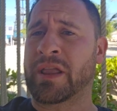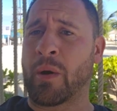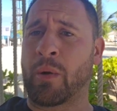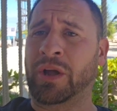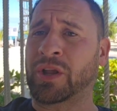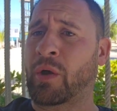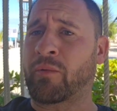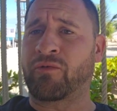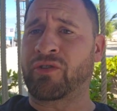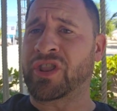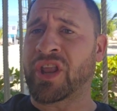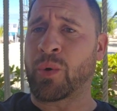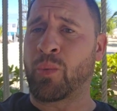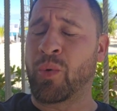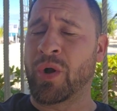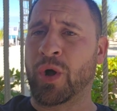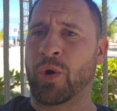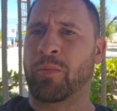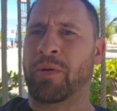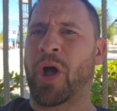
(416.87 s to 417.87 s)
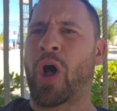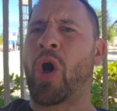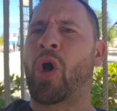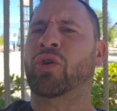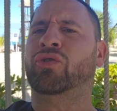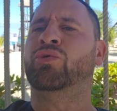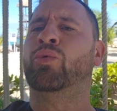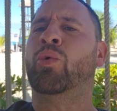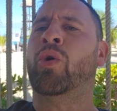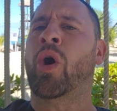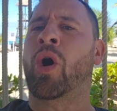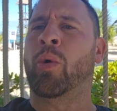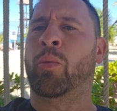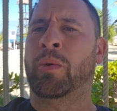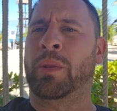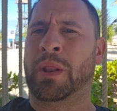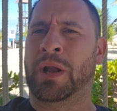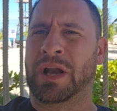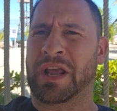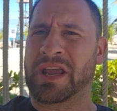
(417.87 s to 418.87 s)
Now, I don't think they will, but Arsenal can't
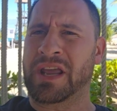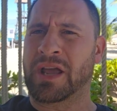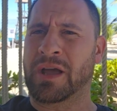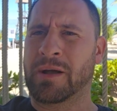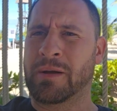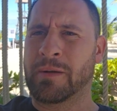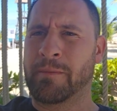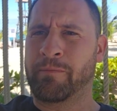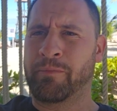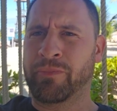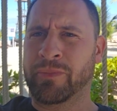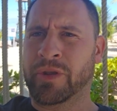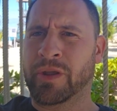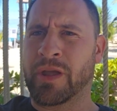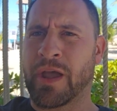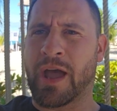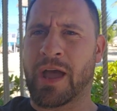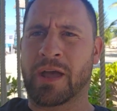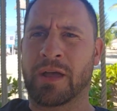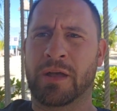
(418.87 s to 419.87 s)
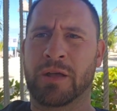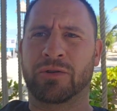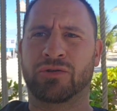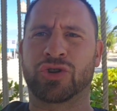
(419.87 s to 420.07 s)
win the league. Yeah?